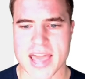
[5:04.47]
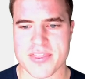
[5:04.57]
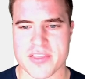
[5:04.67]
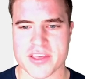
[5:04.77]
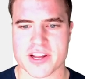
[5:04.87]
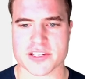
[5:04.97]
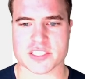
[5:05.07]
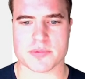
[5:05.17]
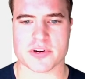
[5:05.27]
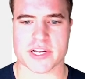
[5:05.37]
then the
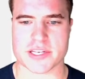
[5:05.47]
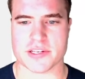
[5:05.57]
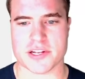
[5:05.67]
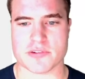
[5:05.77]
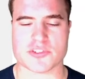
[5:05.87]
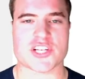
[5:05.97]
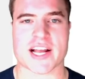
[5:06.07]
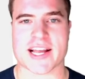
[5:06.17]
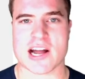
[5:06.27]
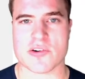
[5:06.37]
customer can, you know,
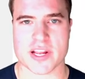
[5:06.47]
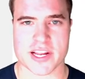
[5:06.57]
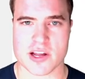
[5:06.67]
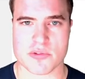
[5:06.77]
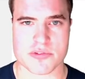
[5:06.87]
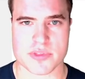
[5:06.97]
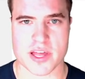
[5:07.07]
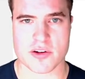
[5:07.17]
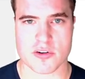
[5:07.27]
check out and go through that whole